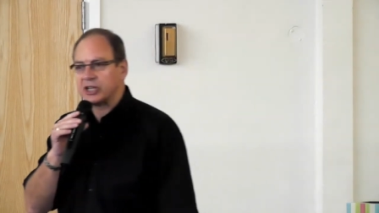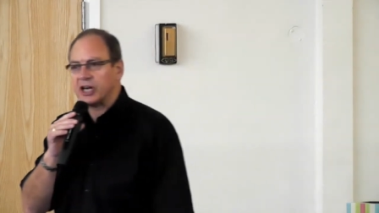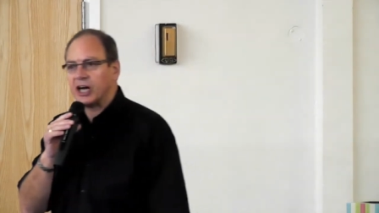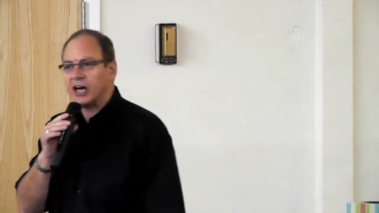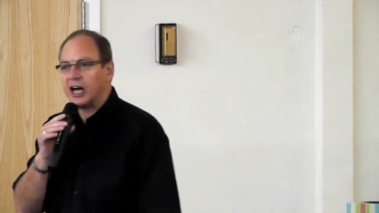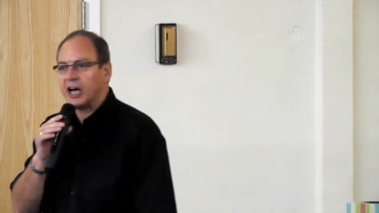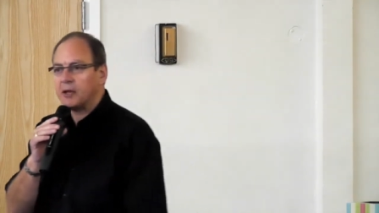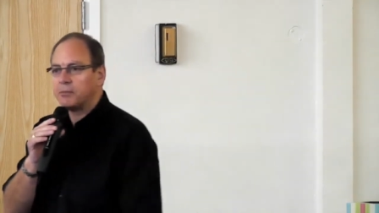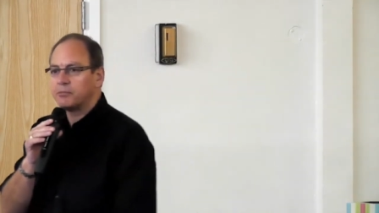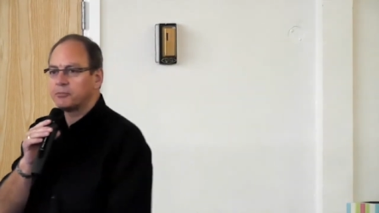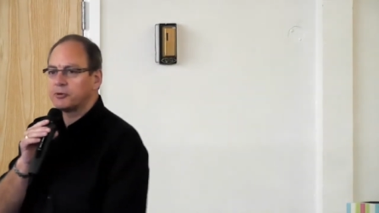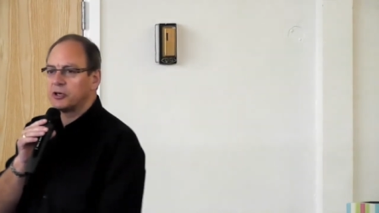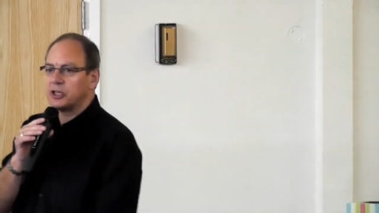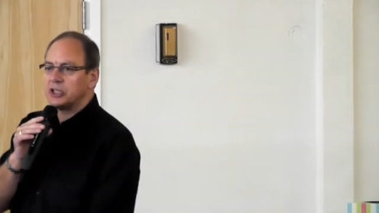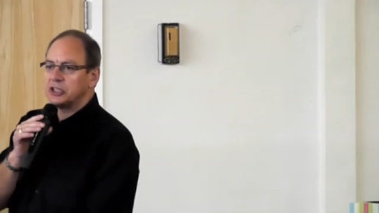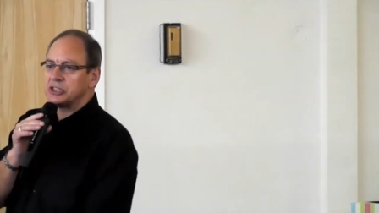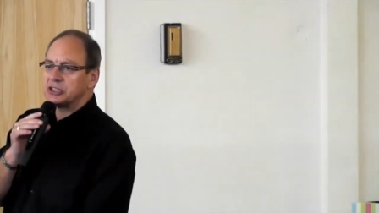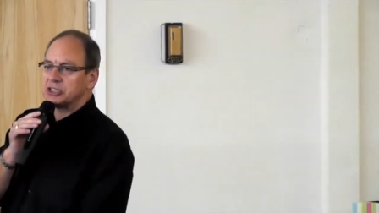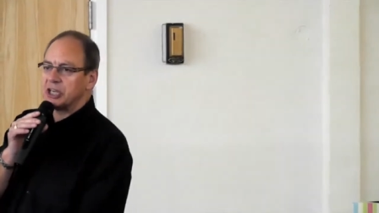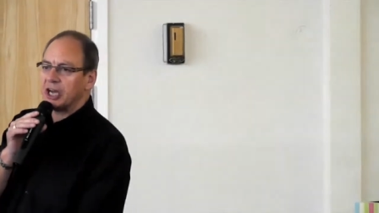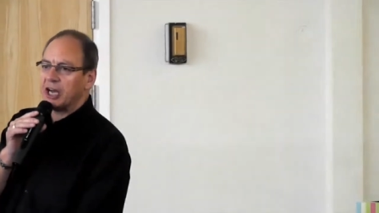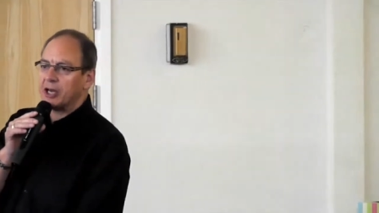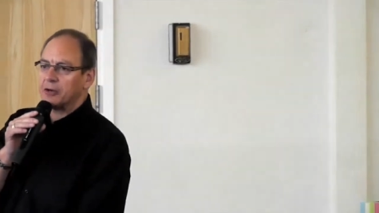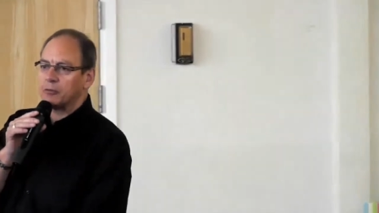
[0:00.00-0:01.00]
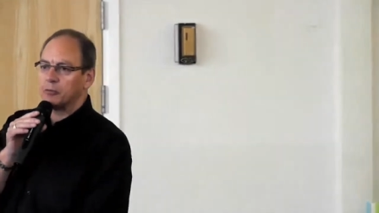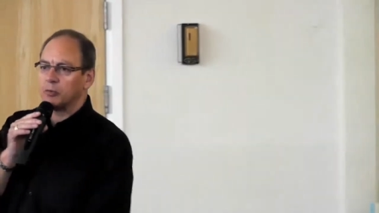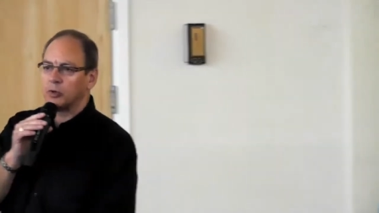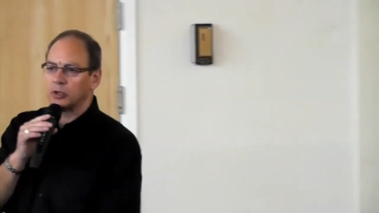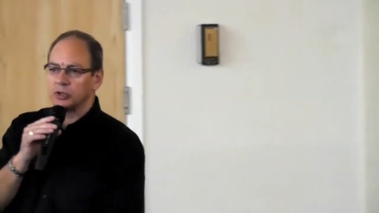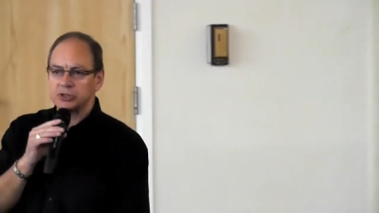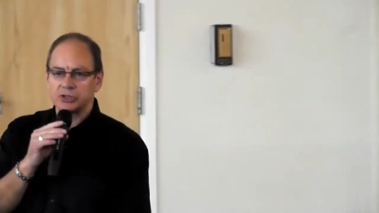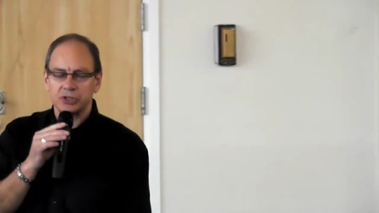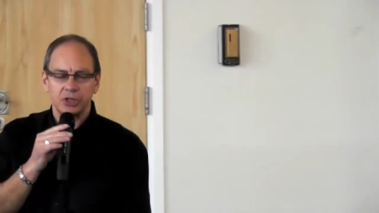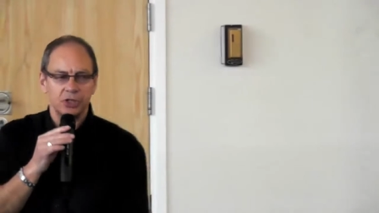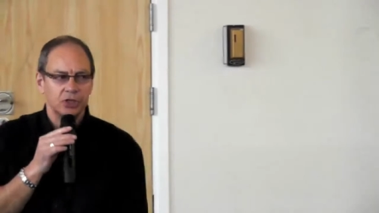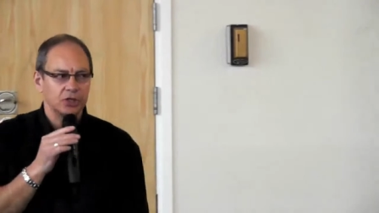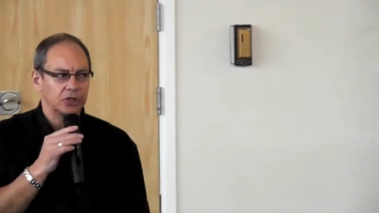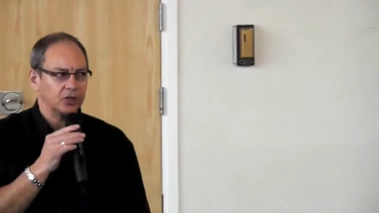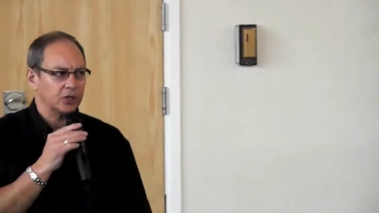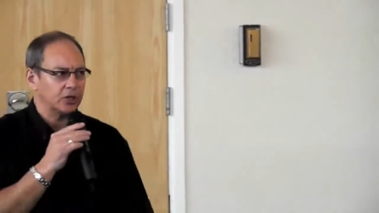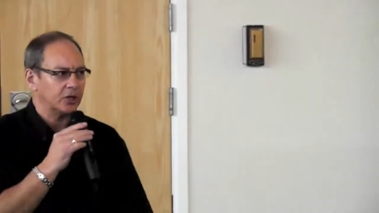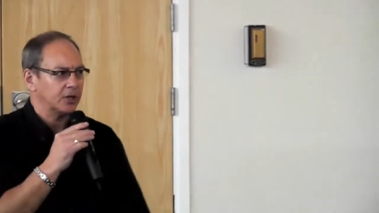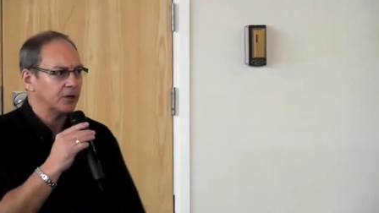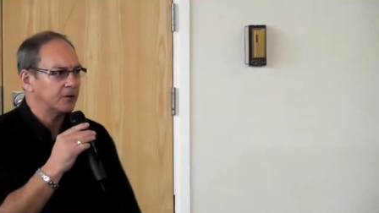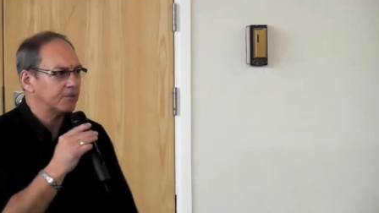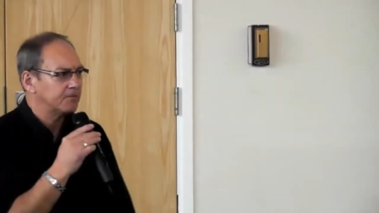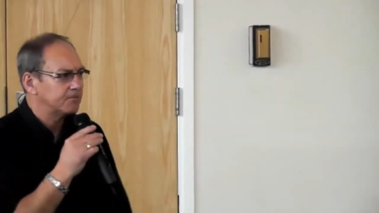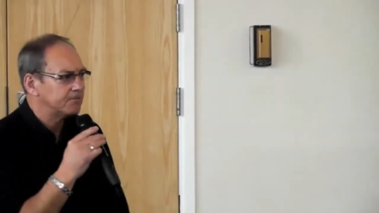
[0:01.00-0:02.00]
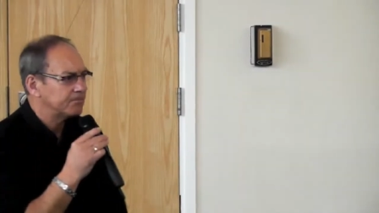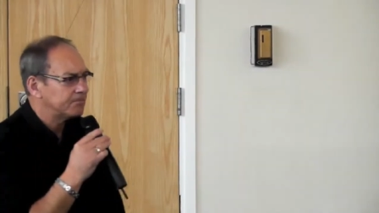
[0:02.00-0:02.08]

the high priest had once a year